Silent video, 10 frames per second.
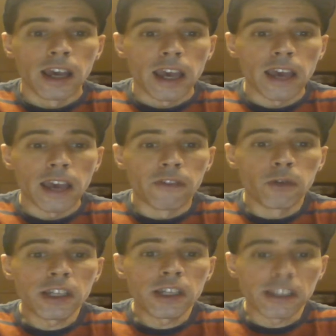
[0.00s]
if
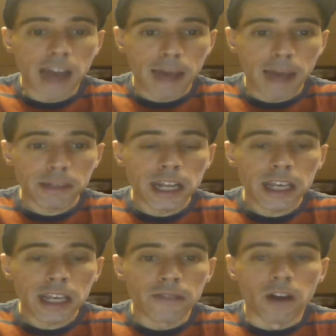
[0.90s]
we stop
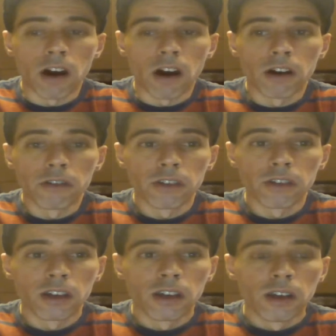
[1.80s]
getting involved
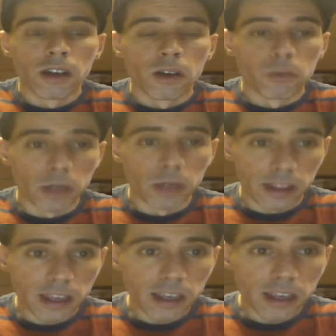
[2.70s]

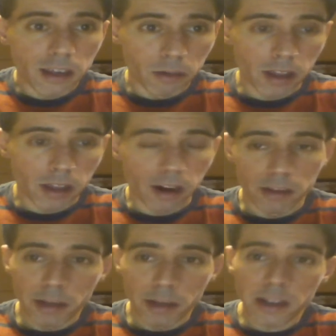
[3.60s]
with our
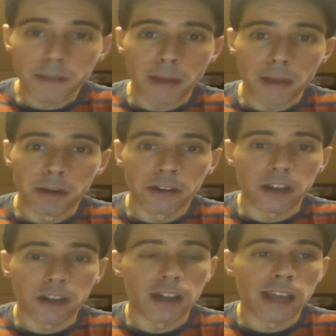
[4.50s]
community members
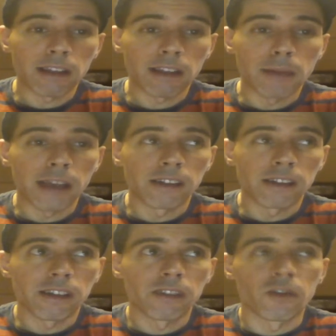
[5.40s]
on a daily
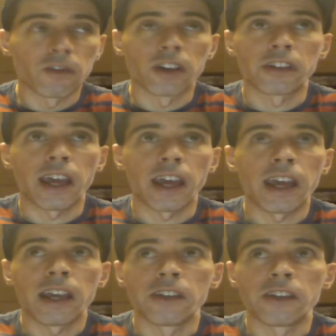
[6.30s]
basis for,
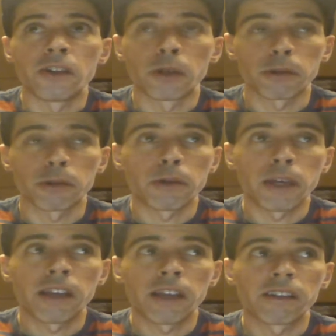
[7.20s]
say, 2 or 3
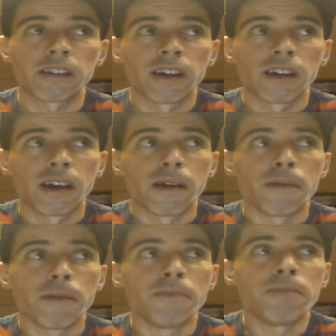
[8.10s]
weeks,
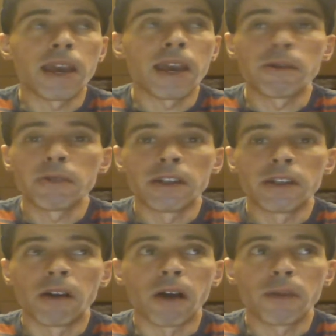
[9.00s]
man, we would
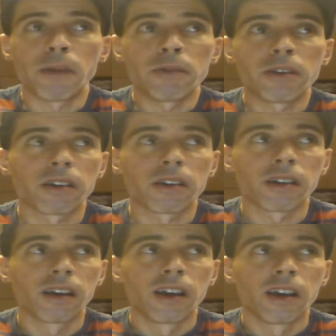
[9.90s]
know. I mean,
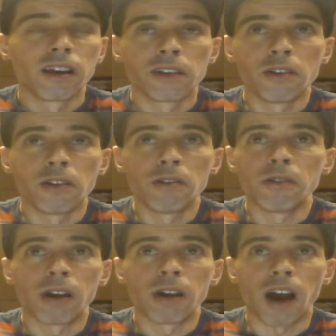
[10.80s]

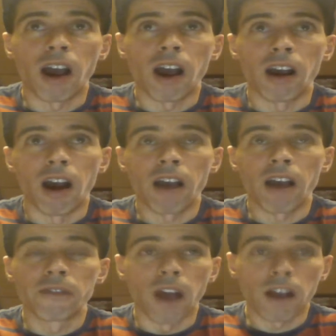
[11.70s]
Google,
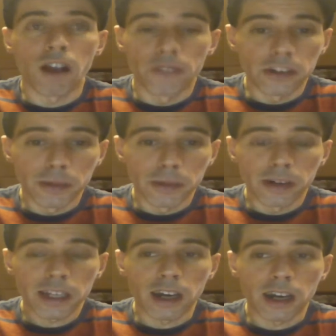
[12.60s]
our
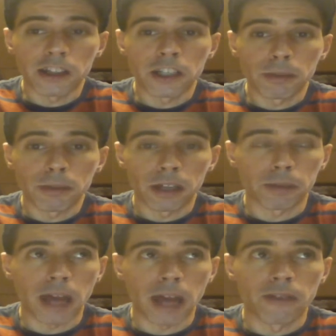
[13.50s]
visibility on the G Plus
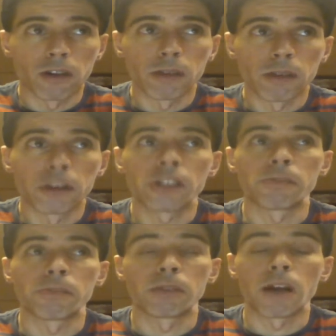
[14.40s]
platform would
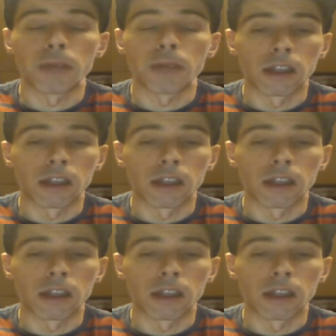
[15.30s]
just plummet.